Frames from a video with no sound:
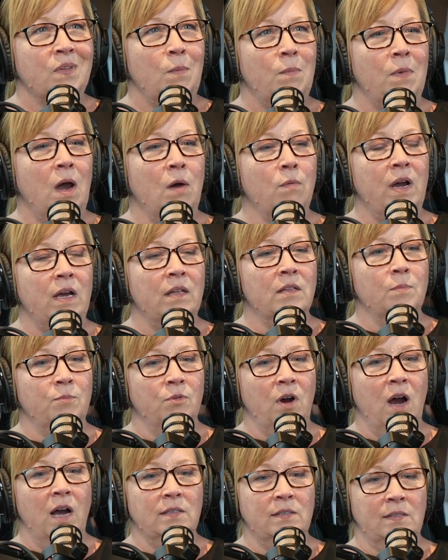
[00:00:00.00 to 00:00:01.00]
around the
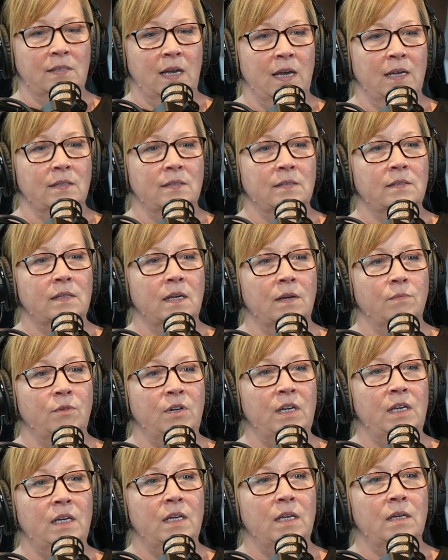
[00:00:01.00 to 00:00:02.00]
process, and
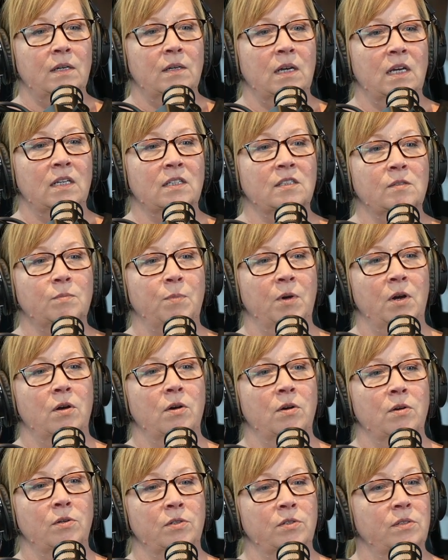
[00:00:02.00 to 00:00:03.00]
we
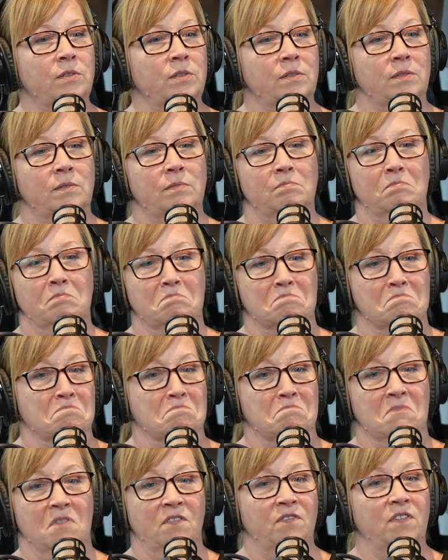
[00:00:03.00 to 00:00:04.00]
expose
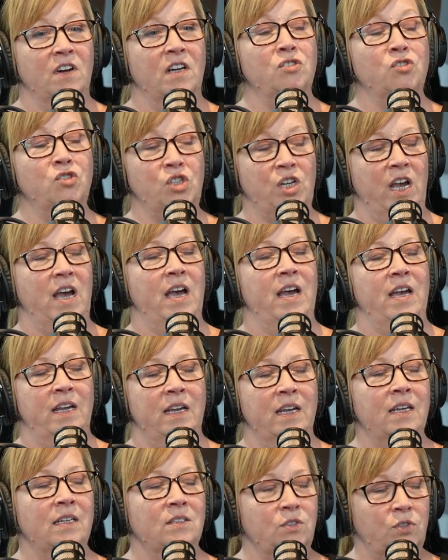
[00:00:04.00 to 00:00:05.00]

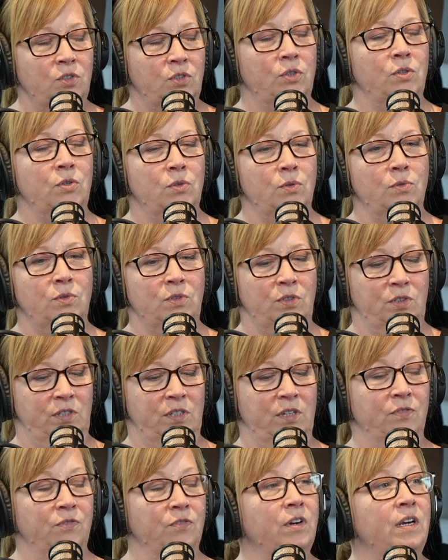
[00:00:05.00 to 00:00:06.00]
fungi to
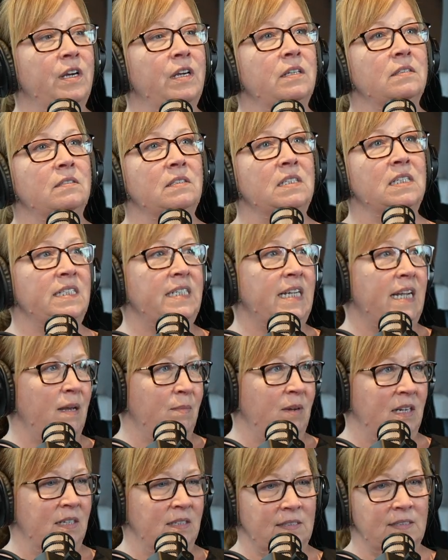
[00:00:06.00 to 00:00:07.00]
different
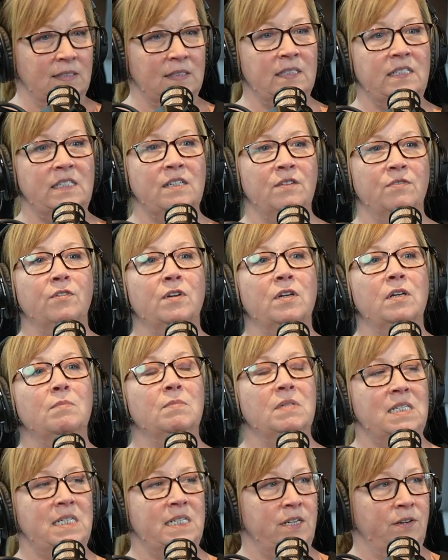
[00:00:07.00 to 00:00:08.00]
contaminants and different
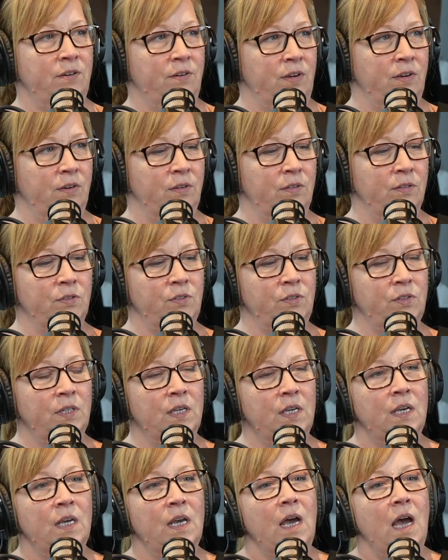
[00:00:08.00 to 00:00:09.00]
materials.
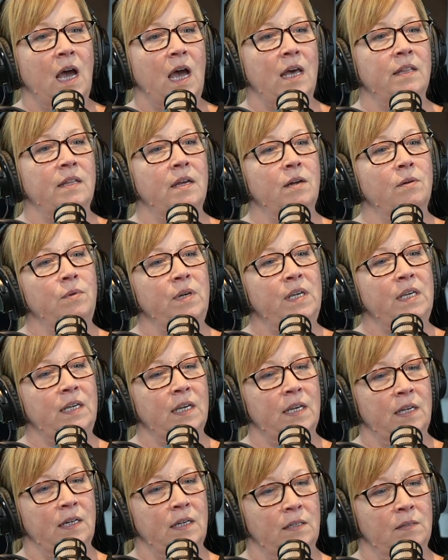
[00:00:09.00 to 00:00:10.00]
And then we
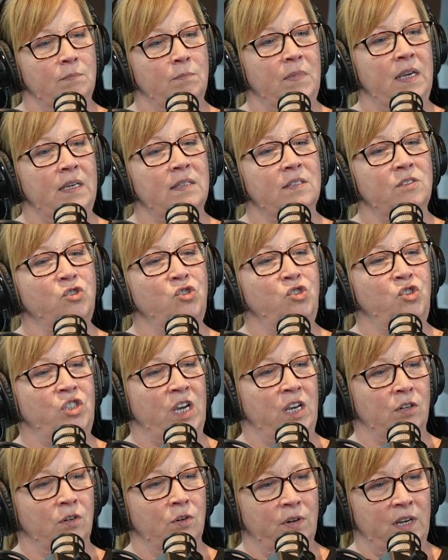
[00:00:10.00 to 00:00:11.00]
can make this
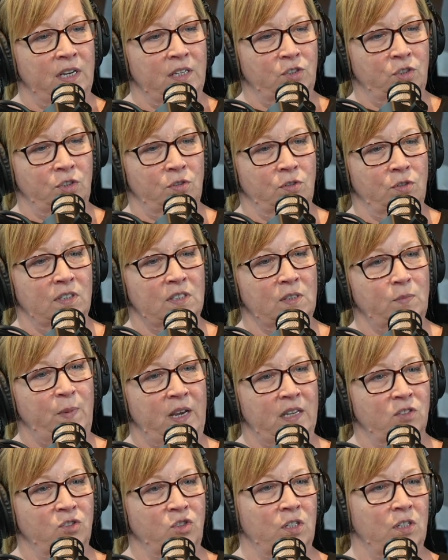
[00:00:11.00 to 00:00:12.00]
generational
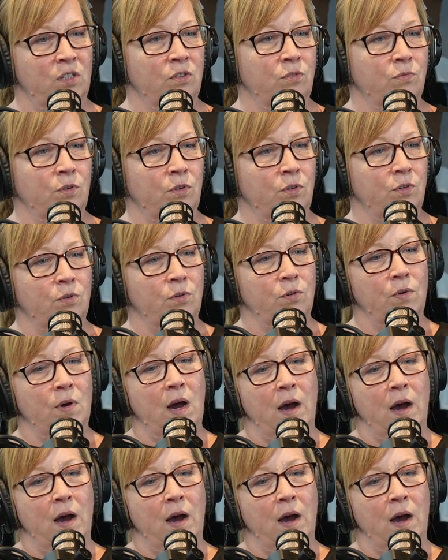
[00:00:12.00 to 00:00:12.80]
expansion through